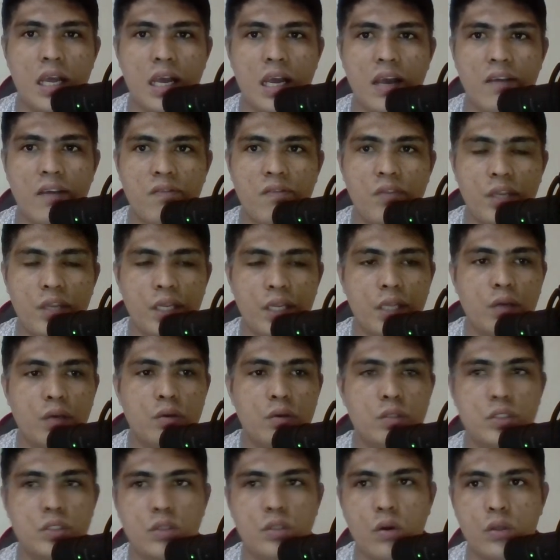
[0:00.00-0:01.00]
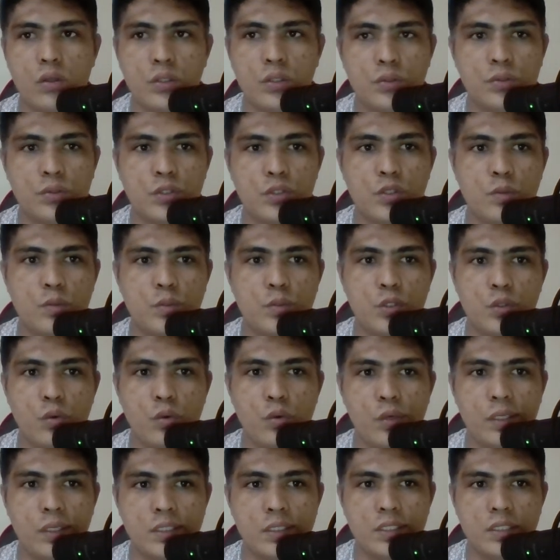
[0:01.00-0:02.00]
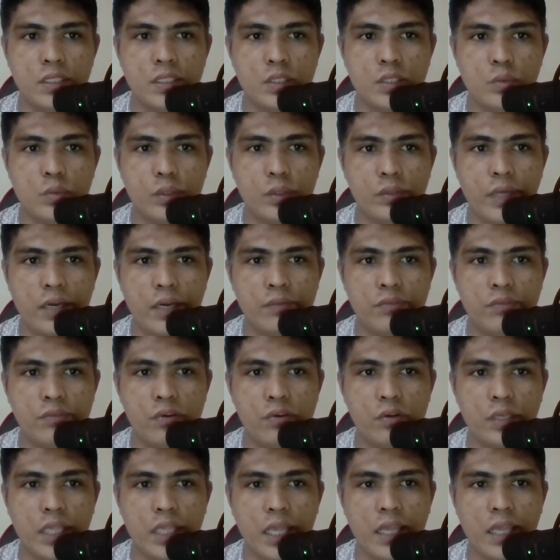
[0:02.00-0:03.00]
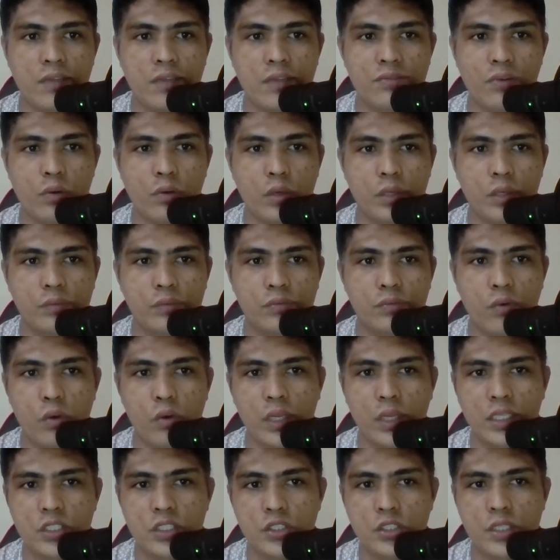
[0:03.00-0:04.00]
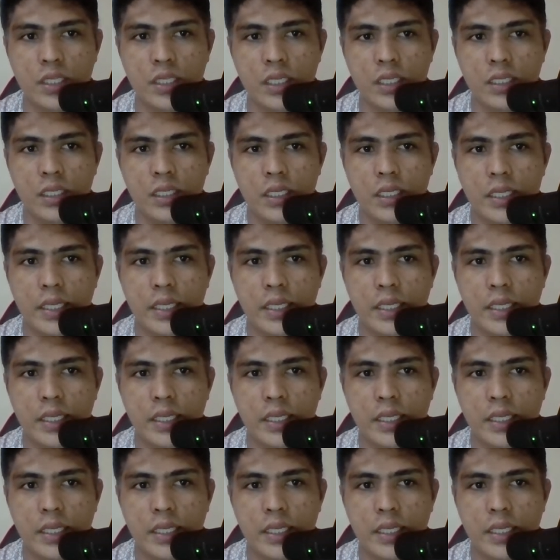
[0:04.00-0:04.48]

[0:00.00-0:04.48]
uh, videos on YouTube Shorts this one right here 4k full, full HD